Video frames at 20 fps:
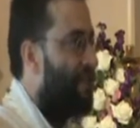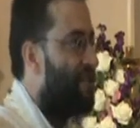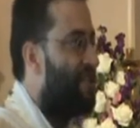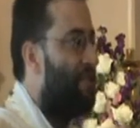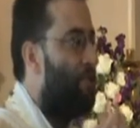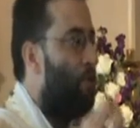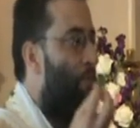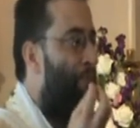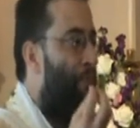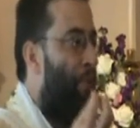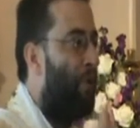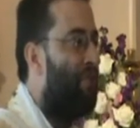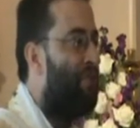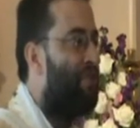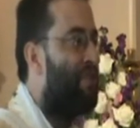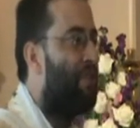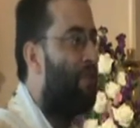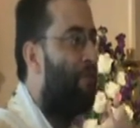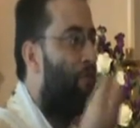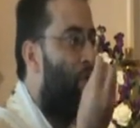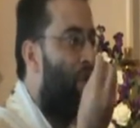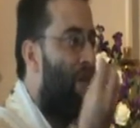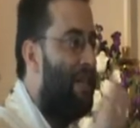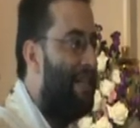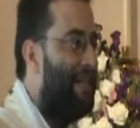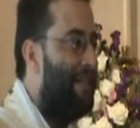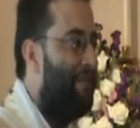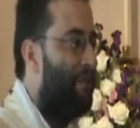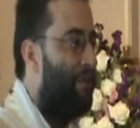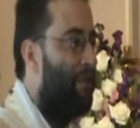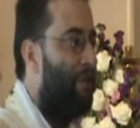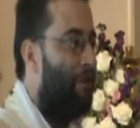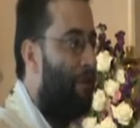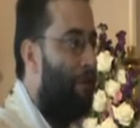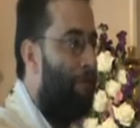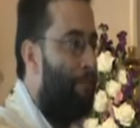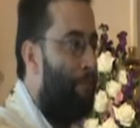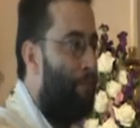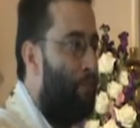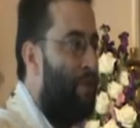It's the appointing of a leader
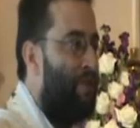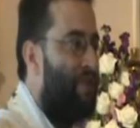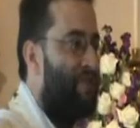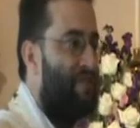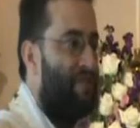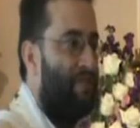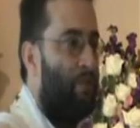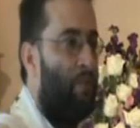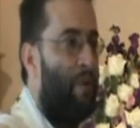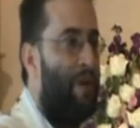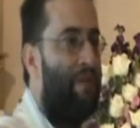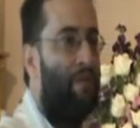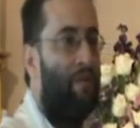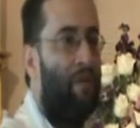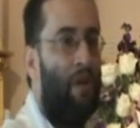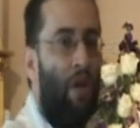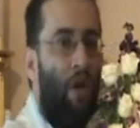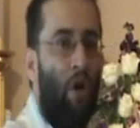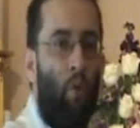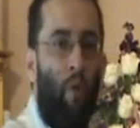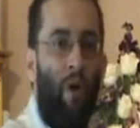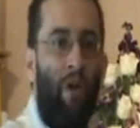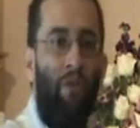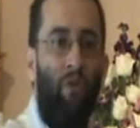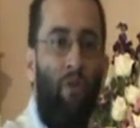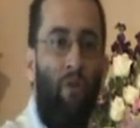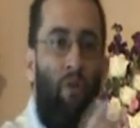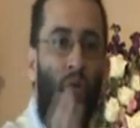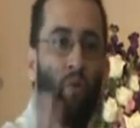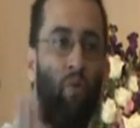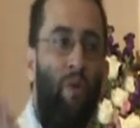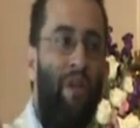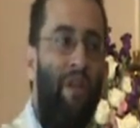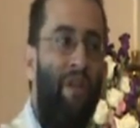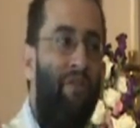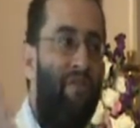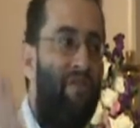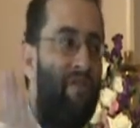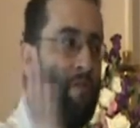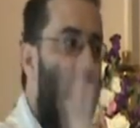of priests. So when we
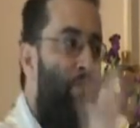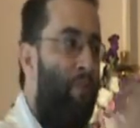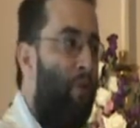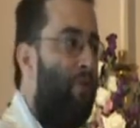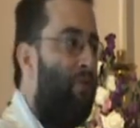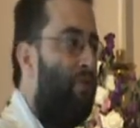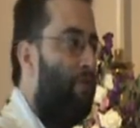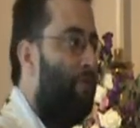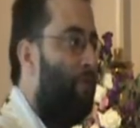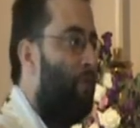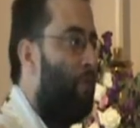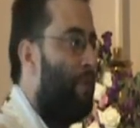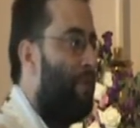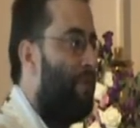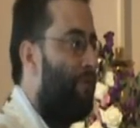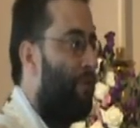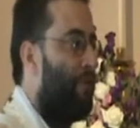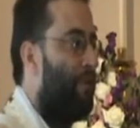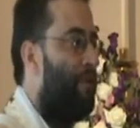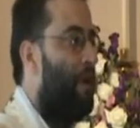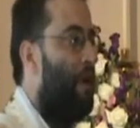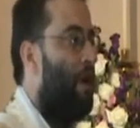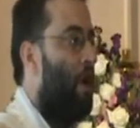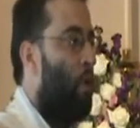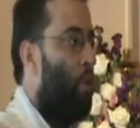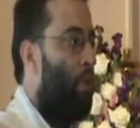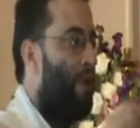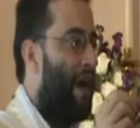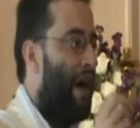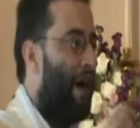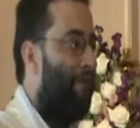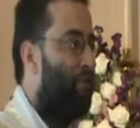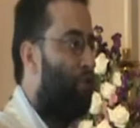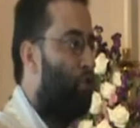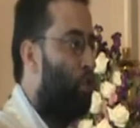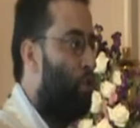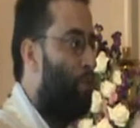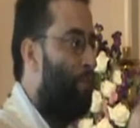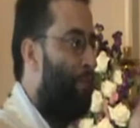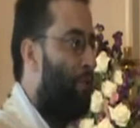hit some point of no return, we have
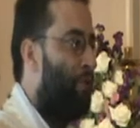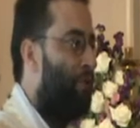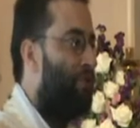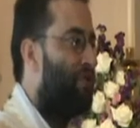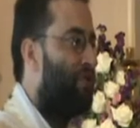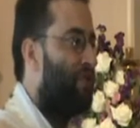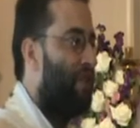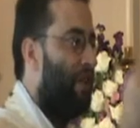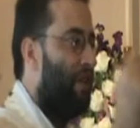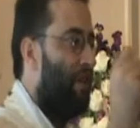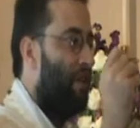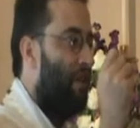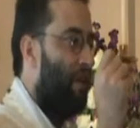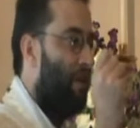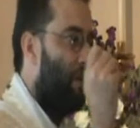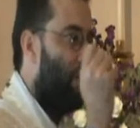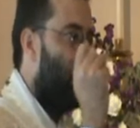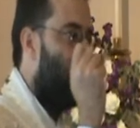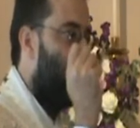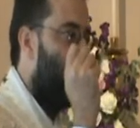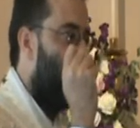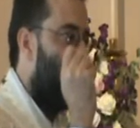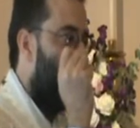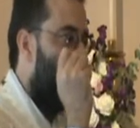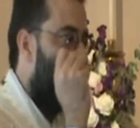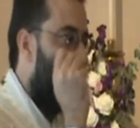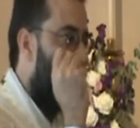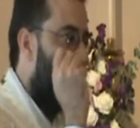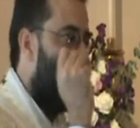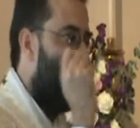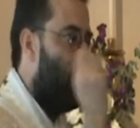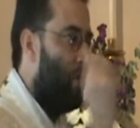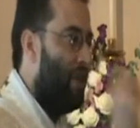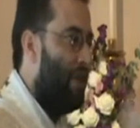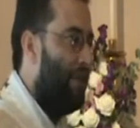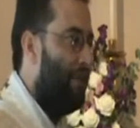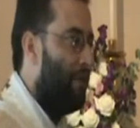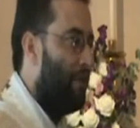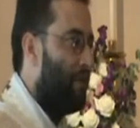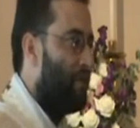to appoint a
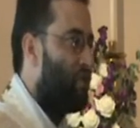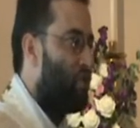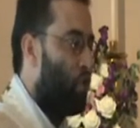leader.